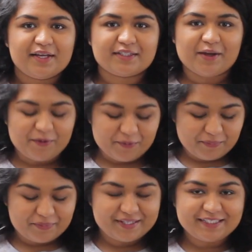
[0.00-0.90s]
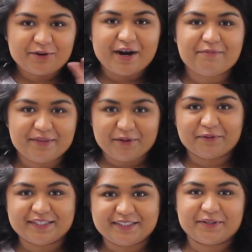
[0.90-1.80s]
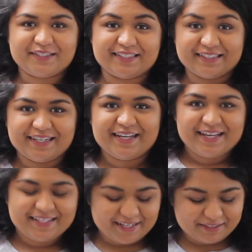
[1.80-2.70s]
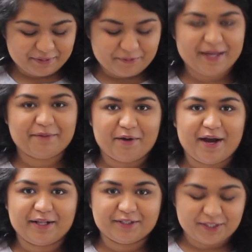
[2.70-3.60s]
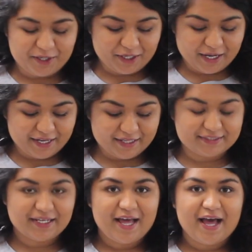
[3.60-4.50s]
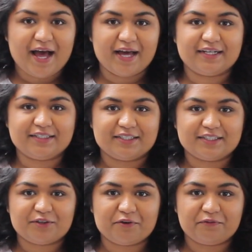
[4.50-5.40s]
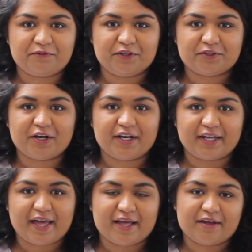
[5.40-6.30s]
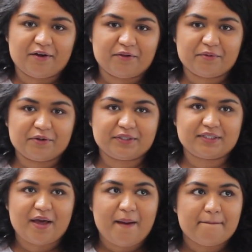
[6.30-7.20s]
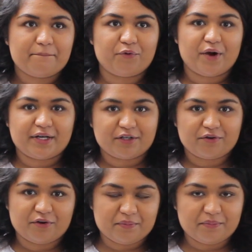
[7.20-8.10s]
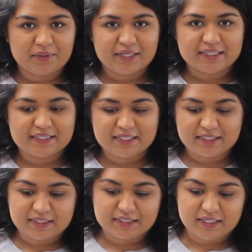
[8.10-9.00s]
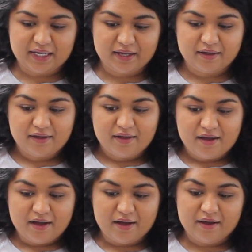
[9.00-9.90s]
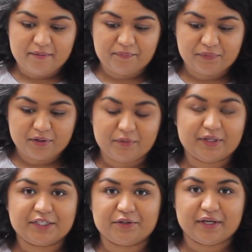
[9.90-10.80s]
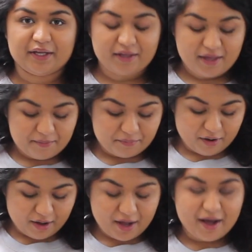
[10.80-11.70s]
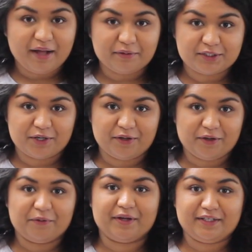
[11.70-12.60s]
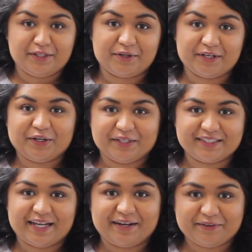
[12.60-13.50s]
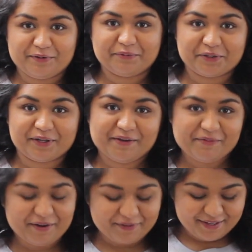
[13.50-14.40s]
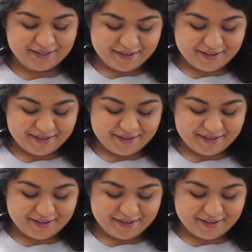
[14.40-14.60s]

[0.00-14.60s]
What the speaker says: So describing the whole situation sounds a bit weird, but I'll show you guys. And the sort of, you're trying to get an almost breadcrumb consistency when you're doing it, but I'll show you and you can understand what I'm talking about